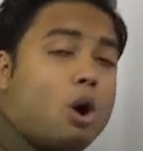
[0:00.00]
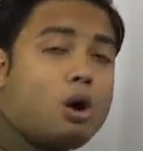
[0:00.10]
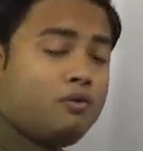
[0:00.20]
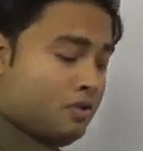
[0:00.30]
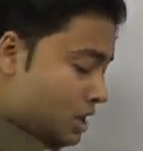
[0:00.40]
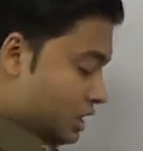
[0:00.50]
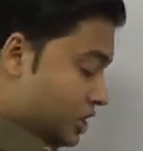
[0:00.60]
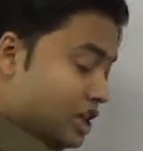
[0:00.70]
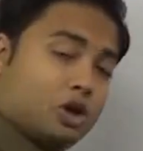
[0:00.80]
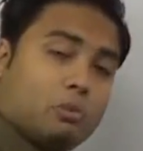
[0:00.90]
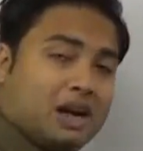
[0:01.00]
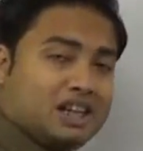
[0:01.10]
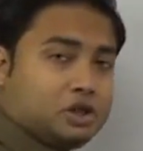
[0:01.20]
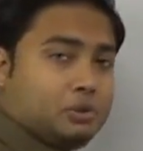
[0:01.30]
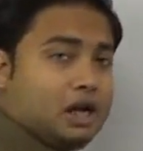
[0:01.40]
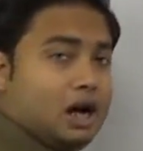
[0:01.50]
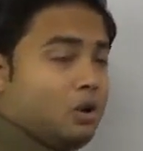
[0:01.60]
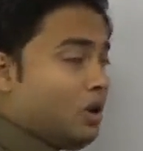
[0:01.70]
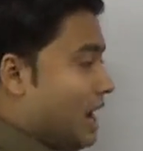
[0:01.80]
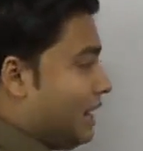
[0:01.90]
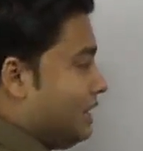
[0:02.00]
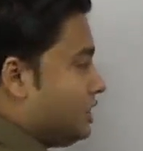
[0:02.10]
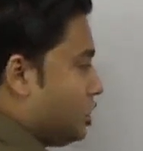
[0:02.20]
of trigonometry now, and in